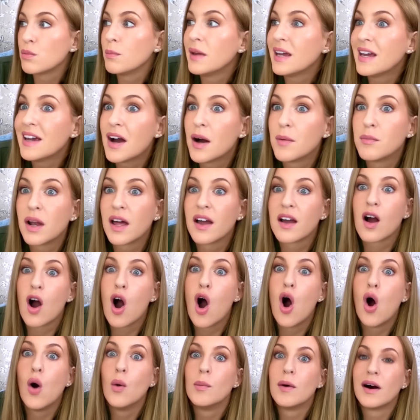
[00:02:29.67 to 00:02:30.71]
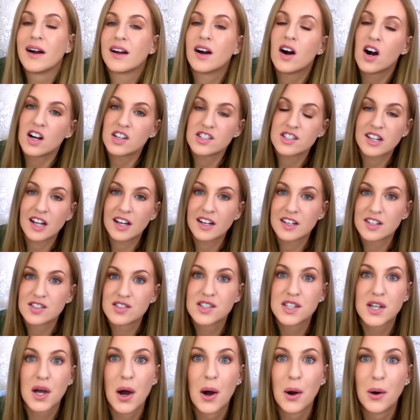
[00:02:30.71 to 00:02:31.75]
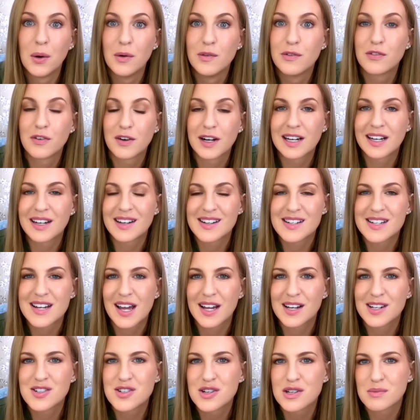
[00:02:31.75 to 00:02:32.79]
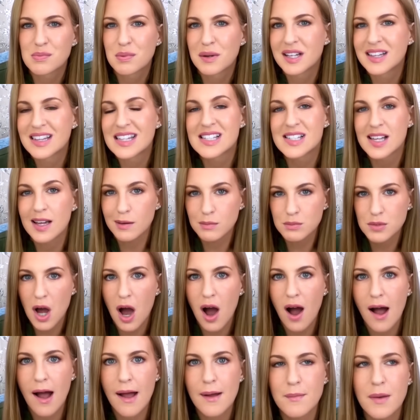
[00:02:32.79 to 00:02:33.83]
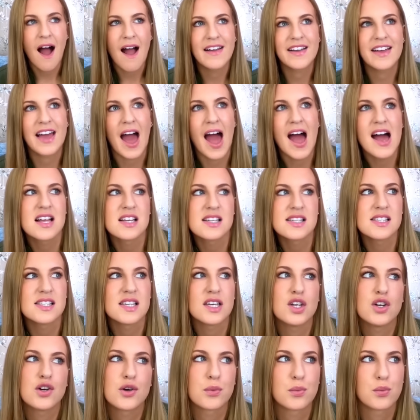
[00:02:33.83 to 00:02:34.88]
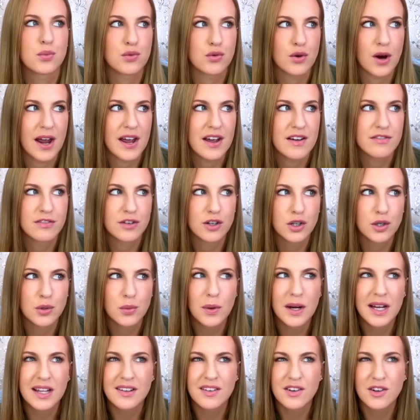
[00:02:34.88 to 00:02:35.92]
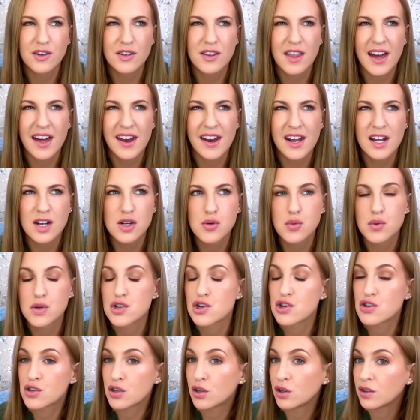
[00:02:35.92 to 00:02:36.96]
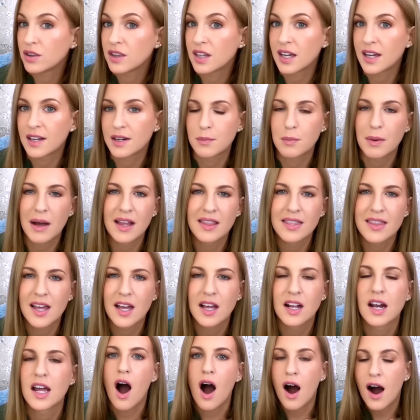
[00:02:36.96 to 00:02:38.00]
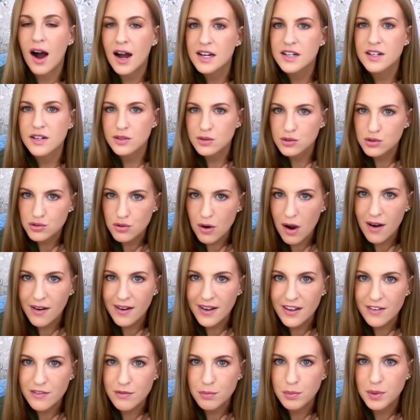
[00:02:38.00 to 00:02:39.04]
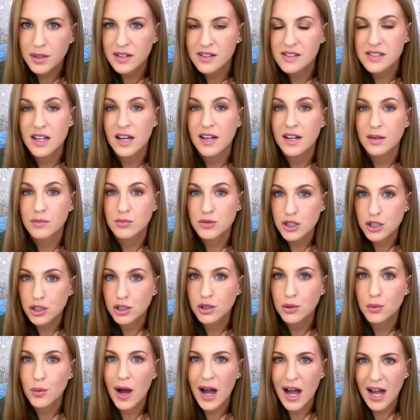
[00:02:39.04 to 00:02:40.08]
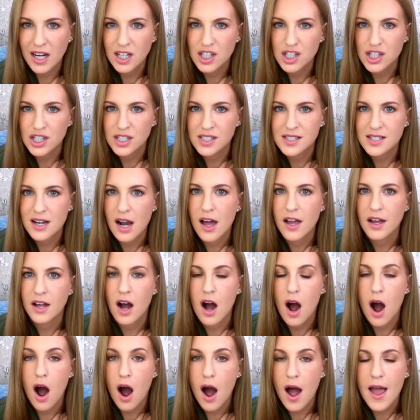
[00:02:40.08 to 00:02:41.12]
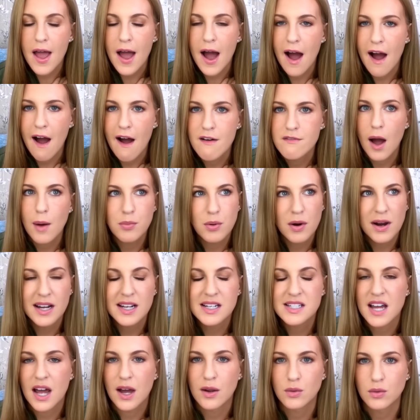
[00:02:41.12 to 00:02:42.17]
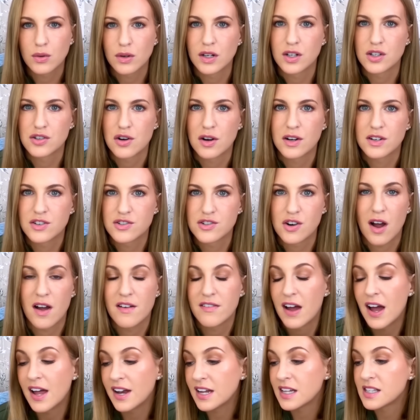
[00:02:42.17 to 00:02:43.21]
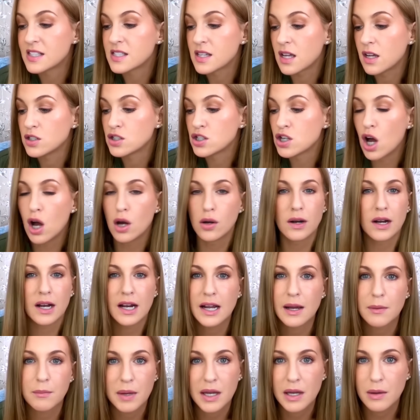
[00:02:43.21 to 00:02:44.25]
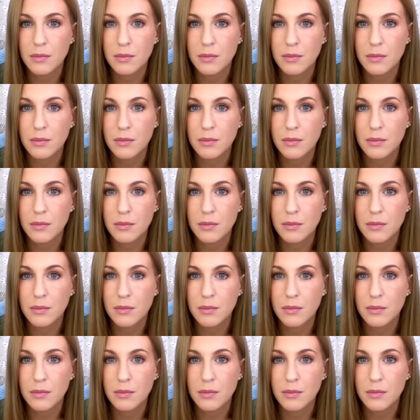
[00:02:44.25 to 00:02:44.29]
me, I'm like, oh my gosh, that is so freaking dangerous. But at the same time, I guess you're braver when you're that age, which is a good thing and a bad thing. Like, I don't drive because I am too anxious. Like, I have a breakdown when I try to drive and it's totally a me